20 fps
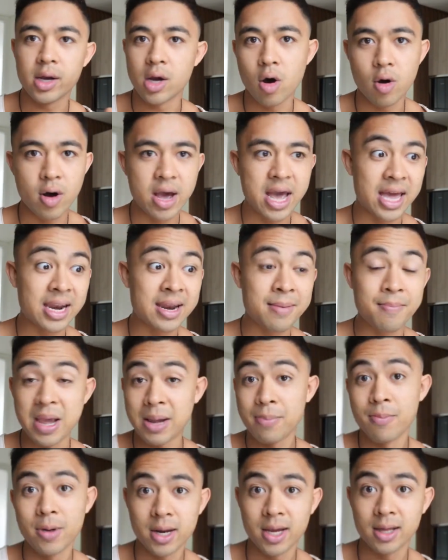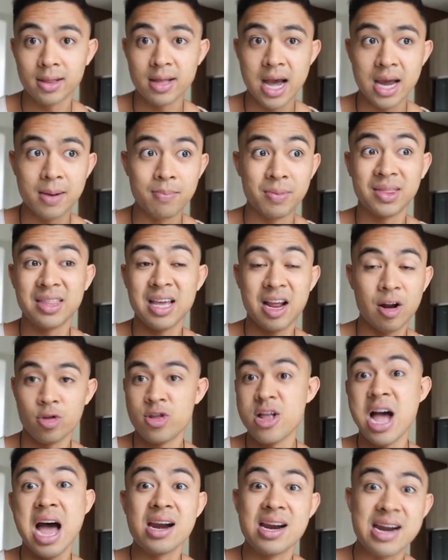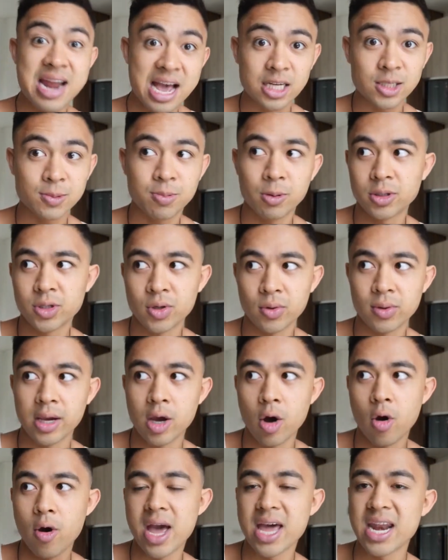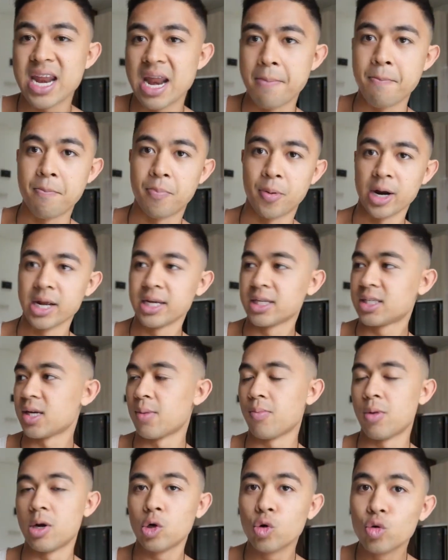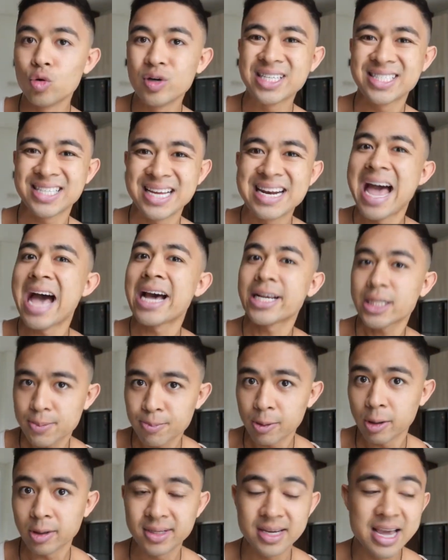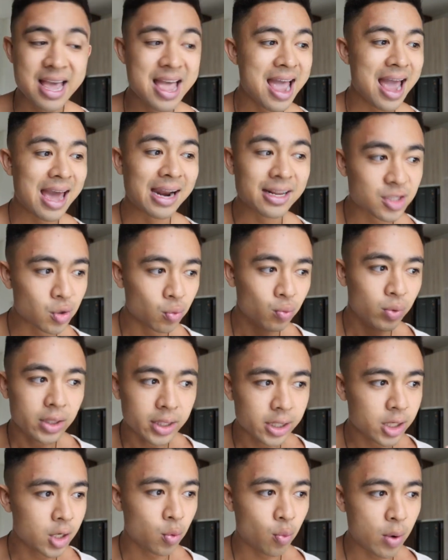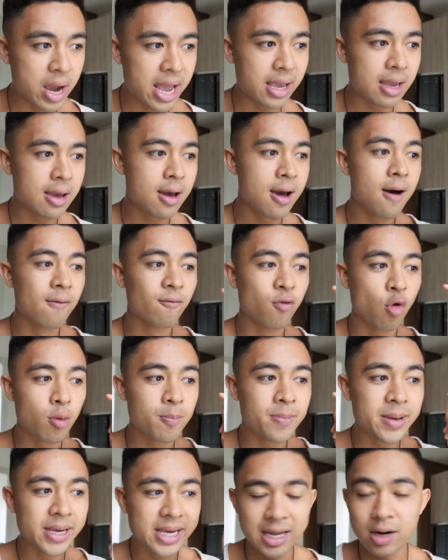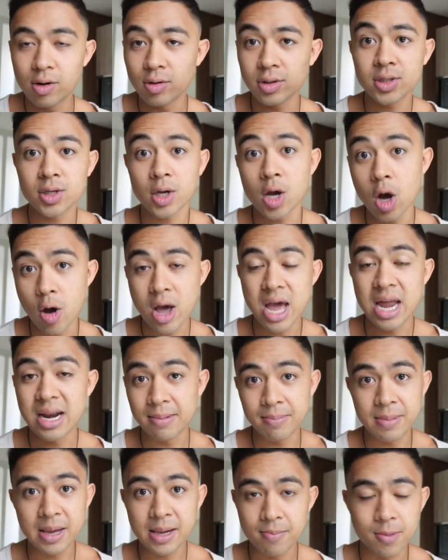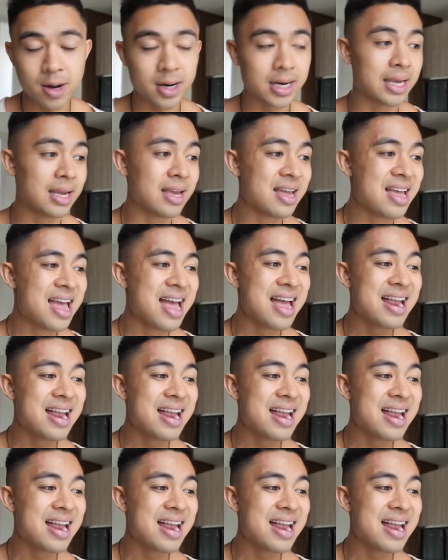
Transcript: to go ahead and make money online, but they're not an expert. So they go ahead and bring someone who is an expert. And it's a really good way for beginners to go ahead and make money.